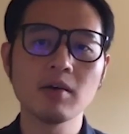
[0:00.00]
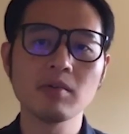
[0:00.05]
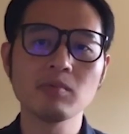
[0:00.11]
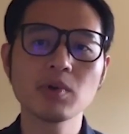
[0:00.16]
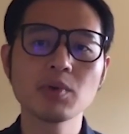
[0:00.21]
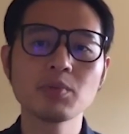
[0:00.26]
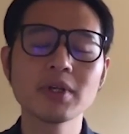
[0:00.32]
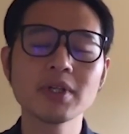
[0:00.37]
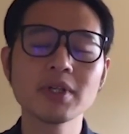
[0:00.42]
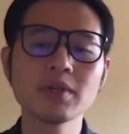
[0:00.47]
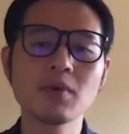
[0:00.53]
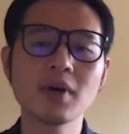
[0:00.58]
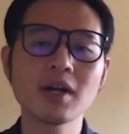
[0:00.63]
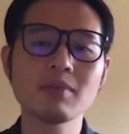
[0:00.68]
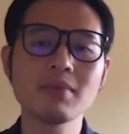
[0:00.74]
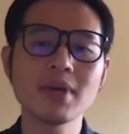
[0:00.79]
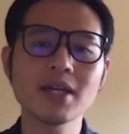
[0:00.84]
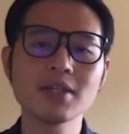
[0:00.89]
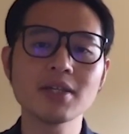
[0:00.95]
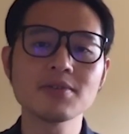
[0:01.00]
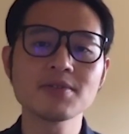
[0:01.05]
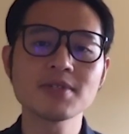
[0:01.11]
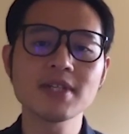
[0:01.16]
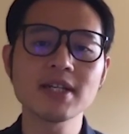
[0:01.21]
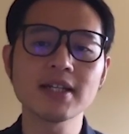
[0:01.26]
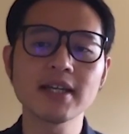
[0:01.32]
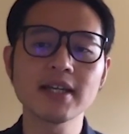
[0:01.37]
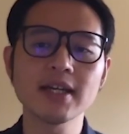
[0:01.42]
We really want to make
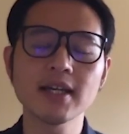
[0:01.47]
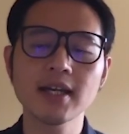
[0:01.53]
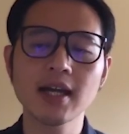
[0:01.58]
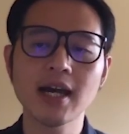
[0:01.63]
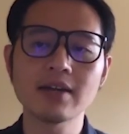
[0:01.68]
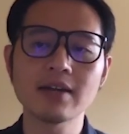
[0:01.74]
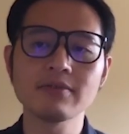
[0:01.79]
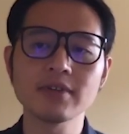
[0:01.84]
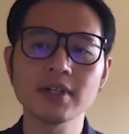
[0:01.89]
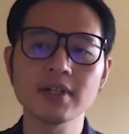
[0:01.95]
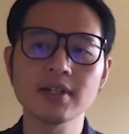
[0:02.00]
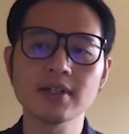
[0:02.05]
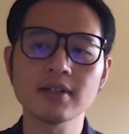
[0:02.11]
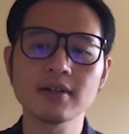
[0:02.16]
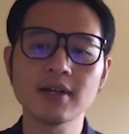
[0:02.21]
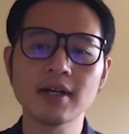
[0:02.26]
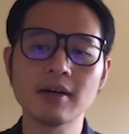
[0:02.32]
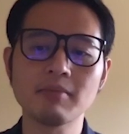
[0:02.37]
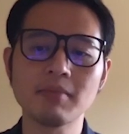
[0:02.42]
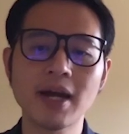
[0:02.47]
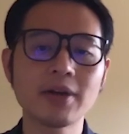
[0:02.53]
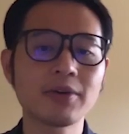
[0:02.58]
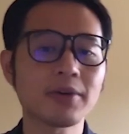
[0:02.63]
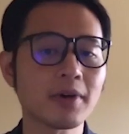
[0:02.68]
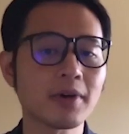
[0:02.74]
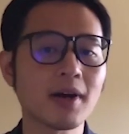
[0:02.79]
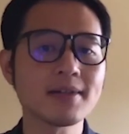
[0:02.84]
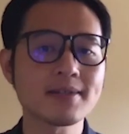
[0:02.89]
UCLA kind of a
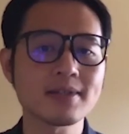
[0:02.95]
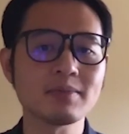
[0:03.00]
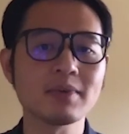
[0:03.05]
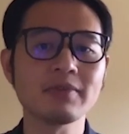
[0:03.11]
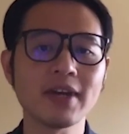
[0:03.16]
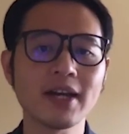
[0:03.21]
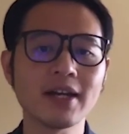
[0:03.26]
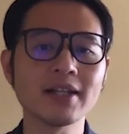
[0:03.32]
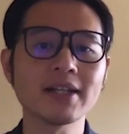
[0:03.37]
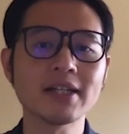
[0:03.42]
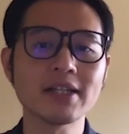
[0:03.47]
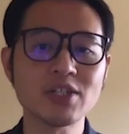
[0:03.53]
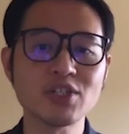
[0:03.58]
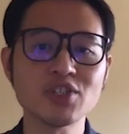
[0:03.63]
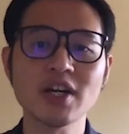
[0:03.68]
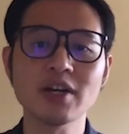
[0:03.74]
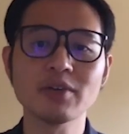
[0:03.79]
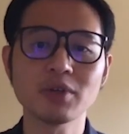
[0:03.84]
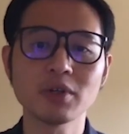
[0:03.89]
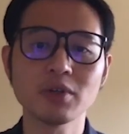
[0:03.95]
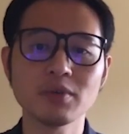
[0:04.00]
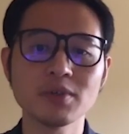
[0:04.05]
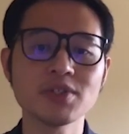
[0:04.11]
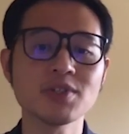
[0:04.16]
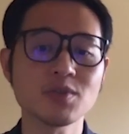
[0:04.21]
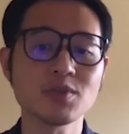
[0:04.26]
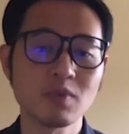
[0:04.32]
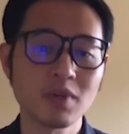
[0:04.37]
microcosm of LA in general,
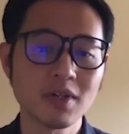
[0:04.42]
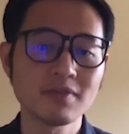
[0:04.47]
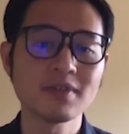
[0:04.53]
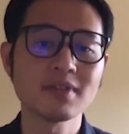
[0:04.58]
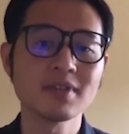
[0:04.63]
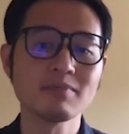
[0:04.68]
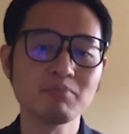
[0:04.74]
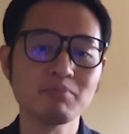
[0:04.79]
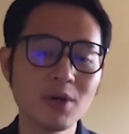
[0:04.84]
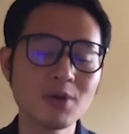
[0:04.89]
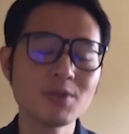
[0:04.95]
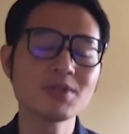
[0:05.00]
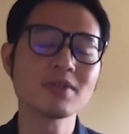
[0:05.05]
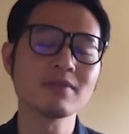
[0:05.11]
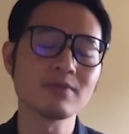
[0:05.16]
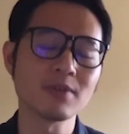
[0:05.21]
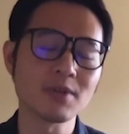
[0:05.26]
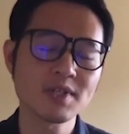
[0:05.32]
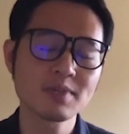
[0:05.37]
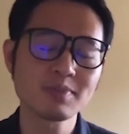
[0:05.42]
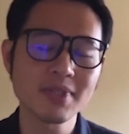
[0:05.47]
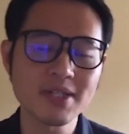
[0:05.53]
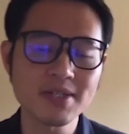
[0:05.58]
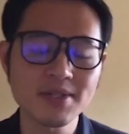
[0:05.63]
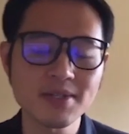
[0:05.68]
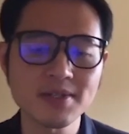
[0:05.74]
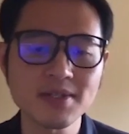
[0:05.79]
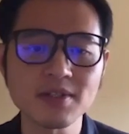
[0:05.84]
which is one of the most diverse
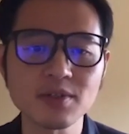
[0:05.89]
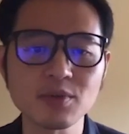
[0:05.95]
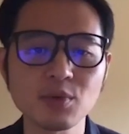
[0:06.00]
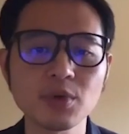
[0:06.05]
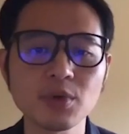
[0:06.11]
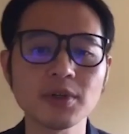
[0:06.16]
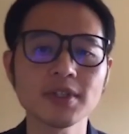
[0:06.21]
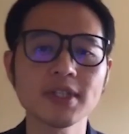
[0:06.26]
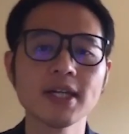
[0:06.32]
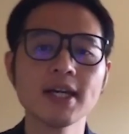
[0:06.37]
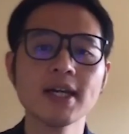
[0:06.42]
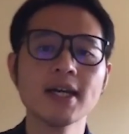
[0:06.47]
places in the world.